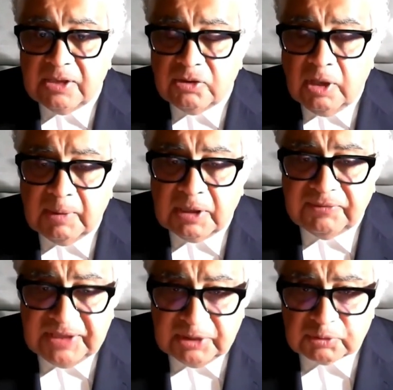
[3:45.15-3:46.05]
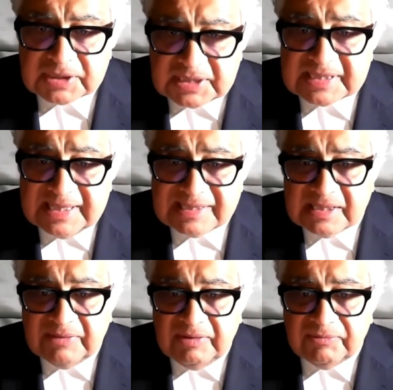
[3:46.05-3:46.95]
Now, my lord, we knew this is
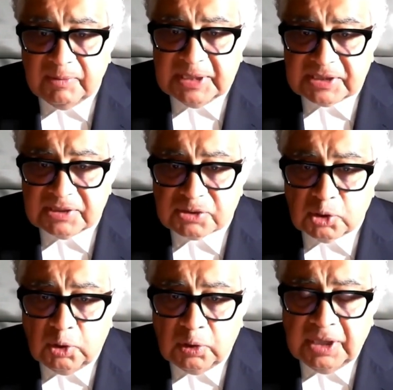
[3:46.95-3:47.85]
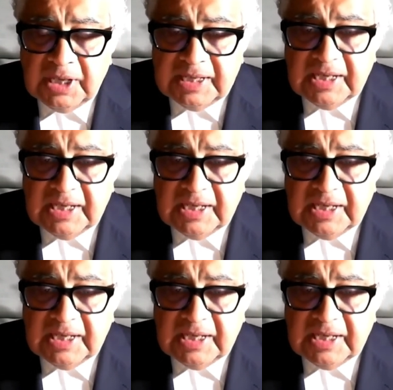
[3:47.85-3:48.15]
sensitive information, so